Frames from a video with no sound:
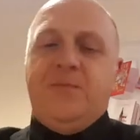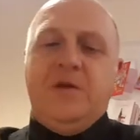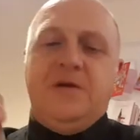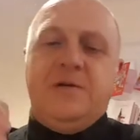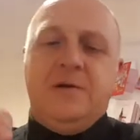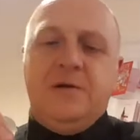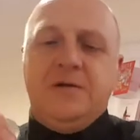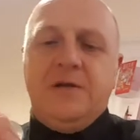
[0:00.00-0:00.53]

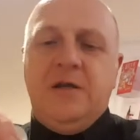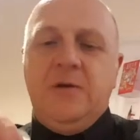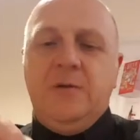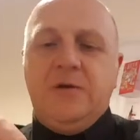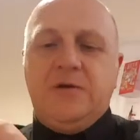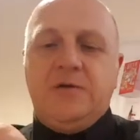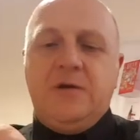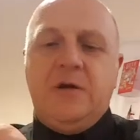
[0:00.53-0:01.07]
this might sound a
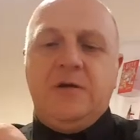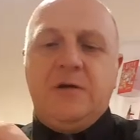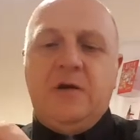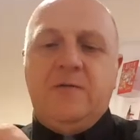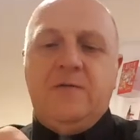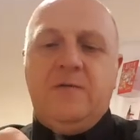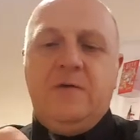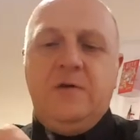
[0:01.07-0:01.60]
bit strange.
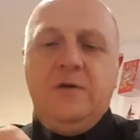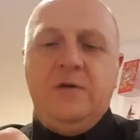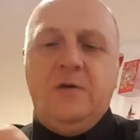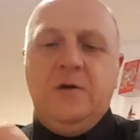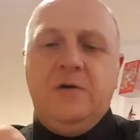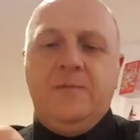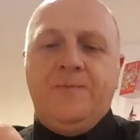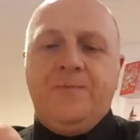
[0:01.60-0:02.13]
I find
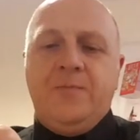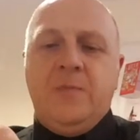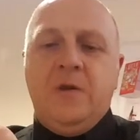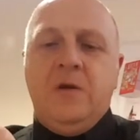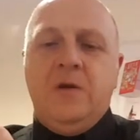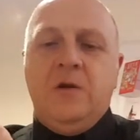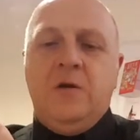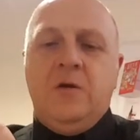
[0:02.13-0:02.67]
that
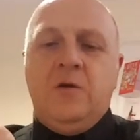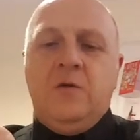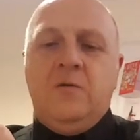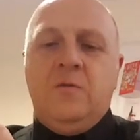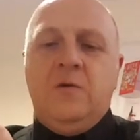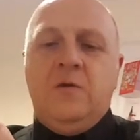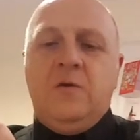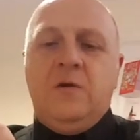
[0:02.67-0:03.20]

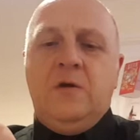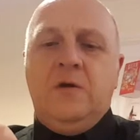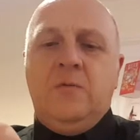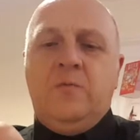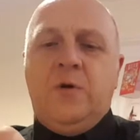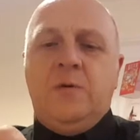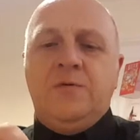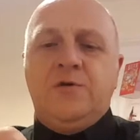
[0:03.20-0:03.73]
with the
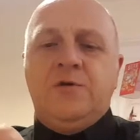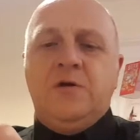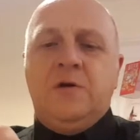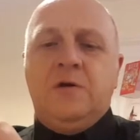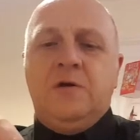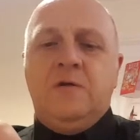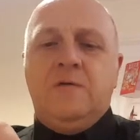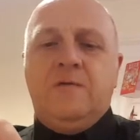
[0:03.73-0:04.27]
Bob's
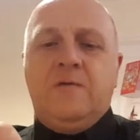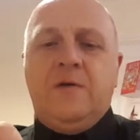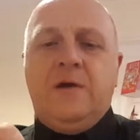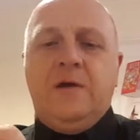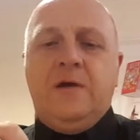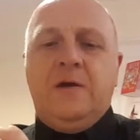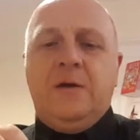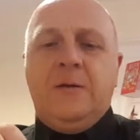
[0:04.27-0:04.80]
chocolate
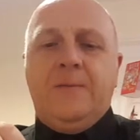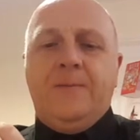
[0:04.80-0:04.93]
flake